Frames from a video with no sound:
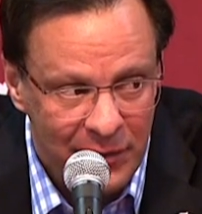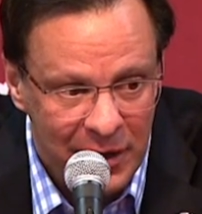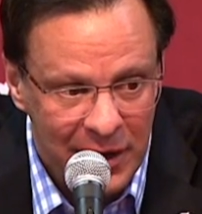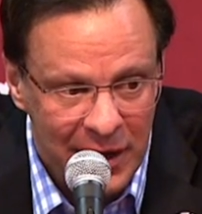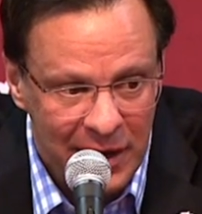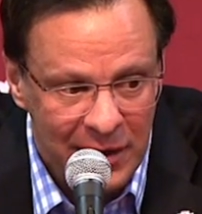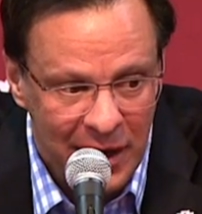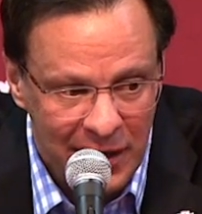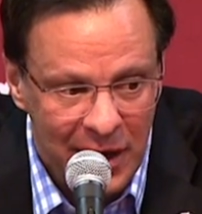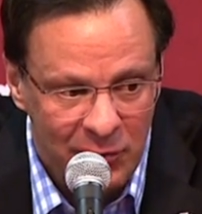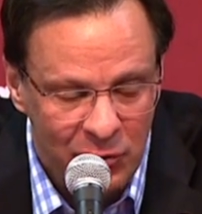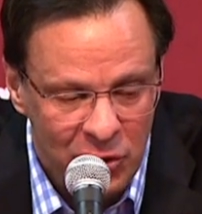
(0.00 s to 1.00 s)

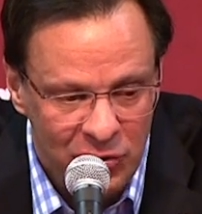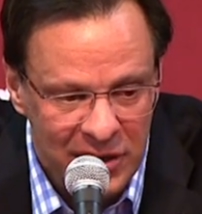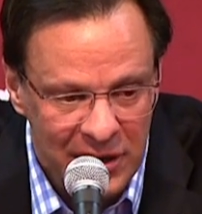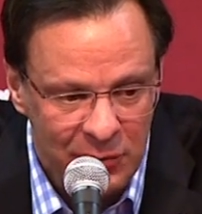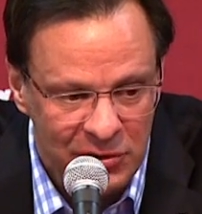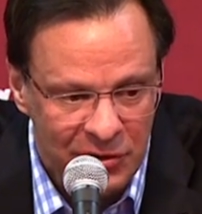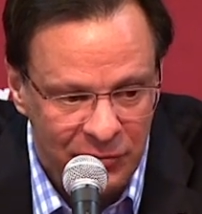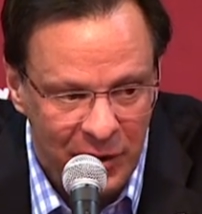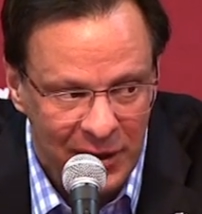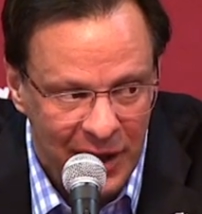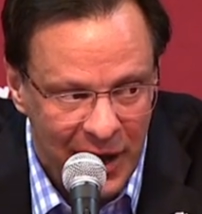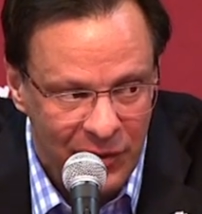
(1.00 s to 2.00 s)
Again, when you're dealing with the
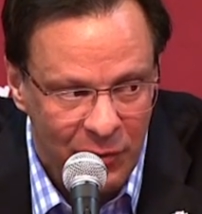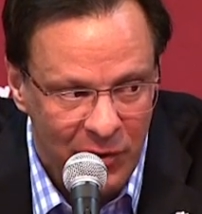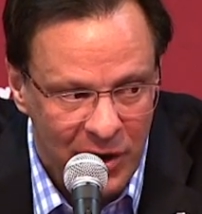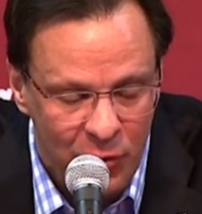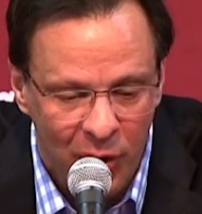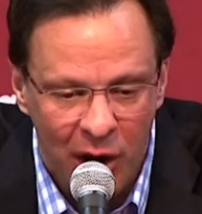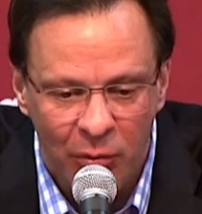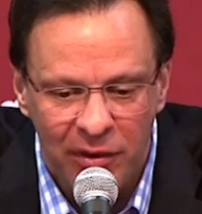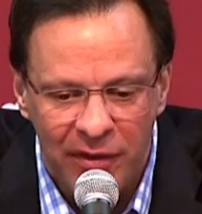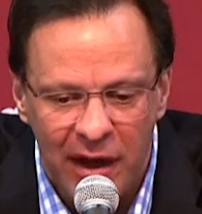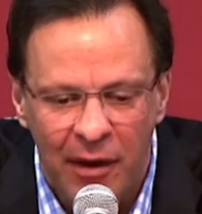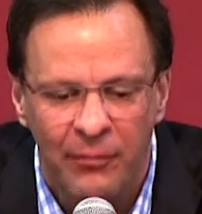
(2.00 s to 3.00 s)
front line the way you are
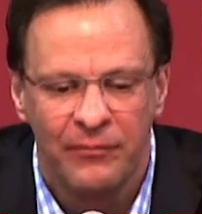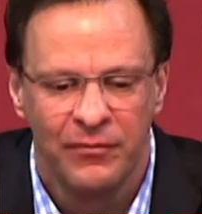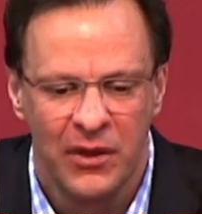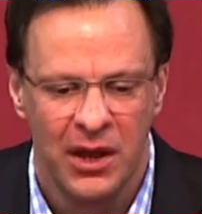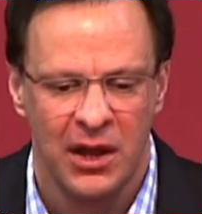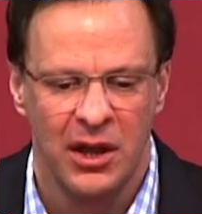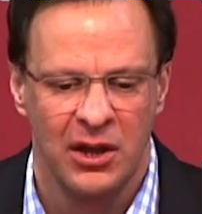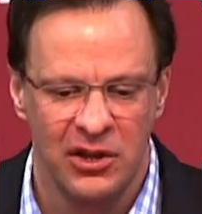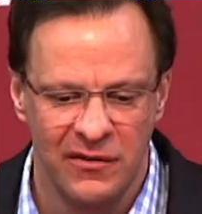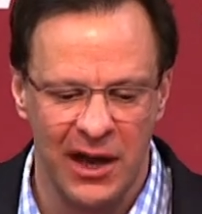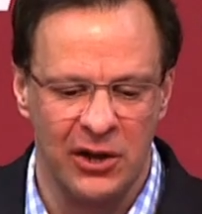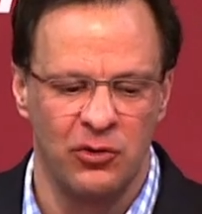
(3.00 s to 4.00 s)
with them,
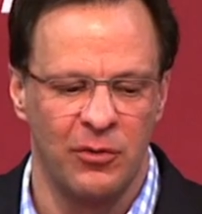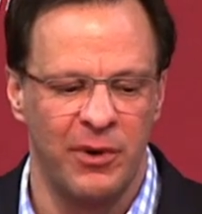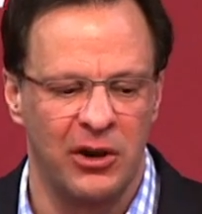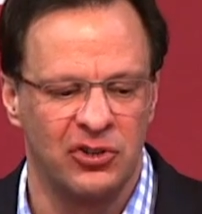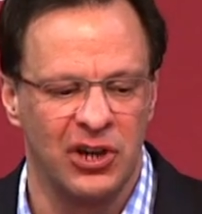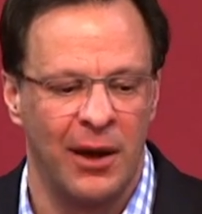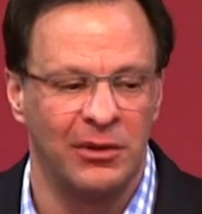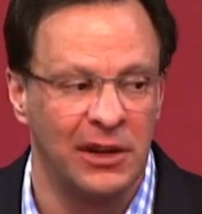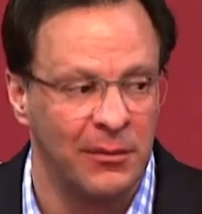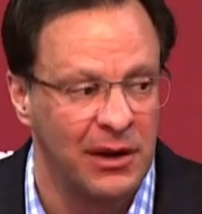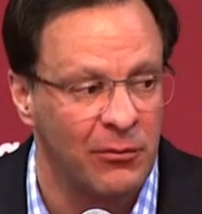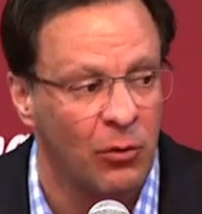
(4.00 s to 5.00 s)
you've got to do a better job of
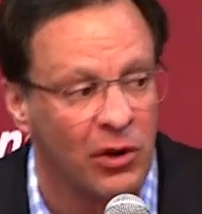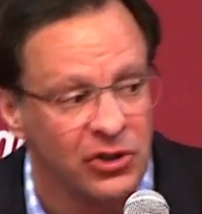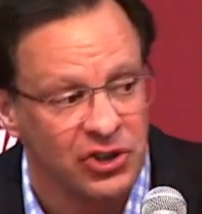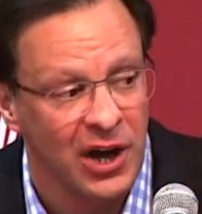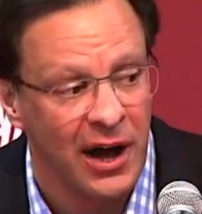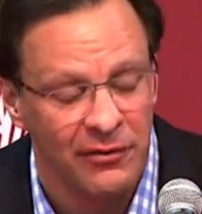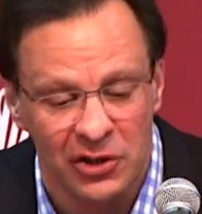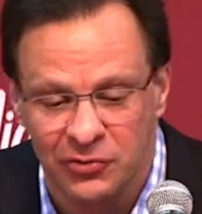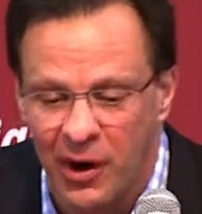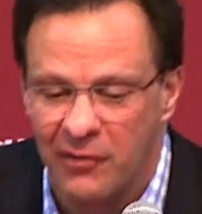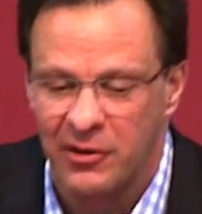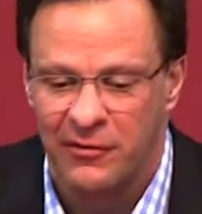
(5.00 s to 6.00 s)
limiting them to one shot. That's
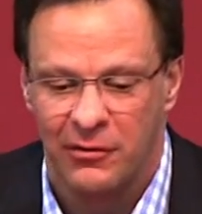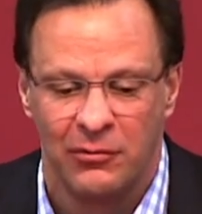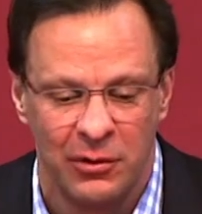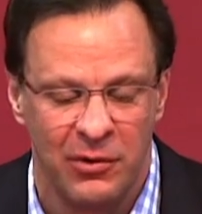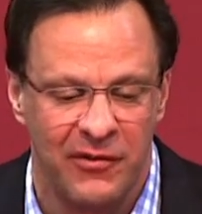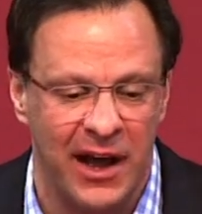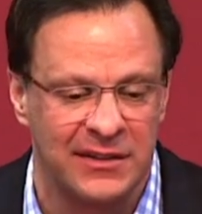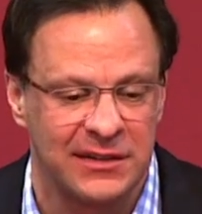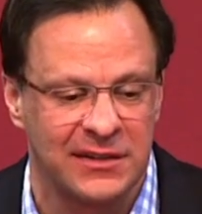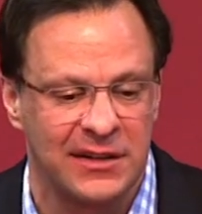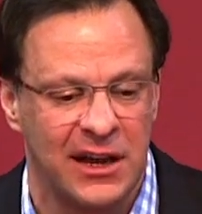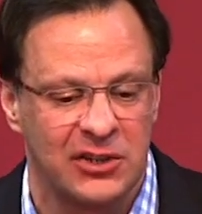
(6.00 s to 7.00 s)
why when we've had
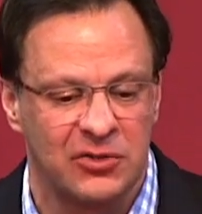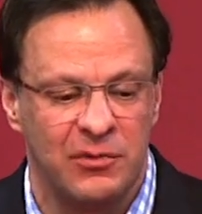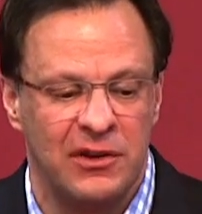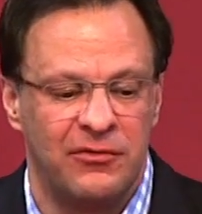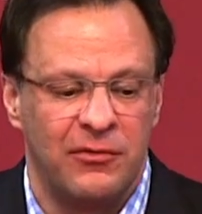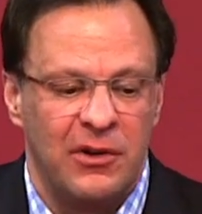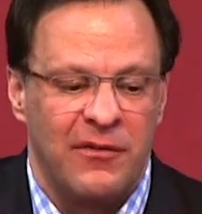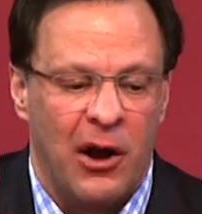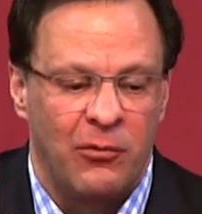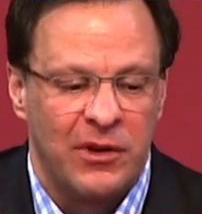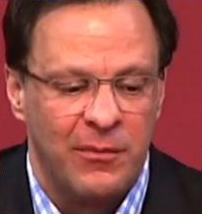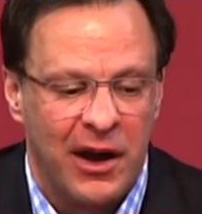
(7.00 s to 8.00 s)
success, we've
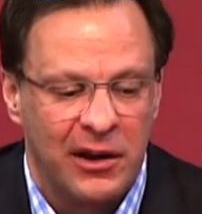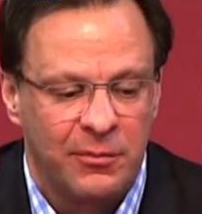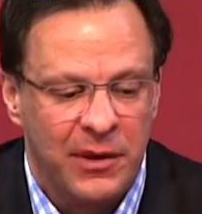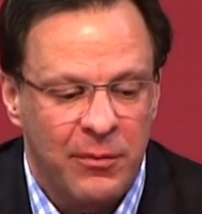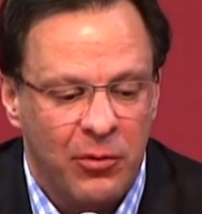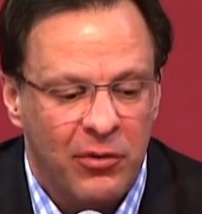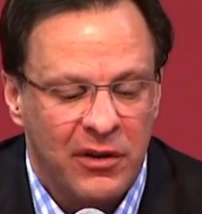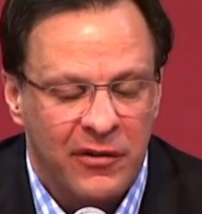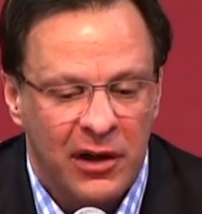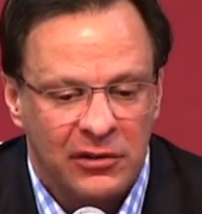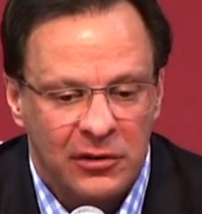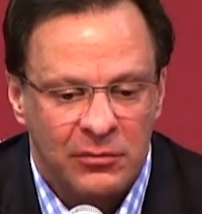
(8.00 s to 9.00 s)
out-rebounded people. We've
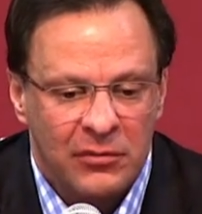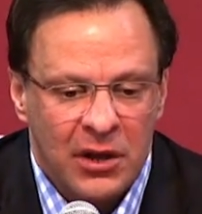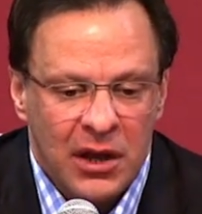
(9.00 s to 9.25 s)
held them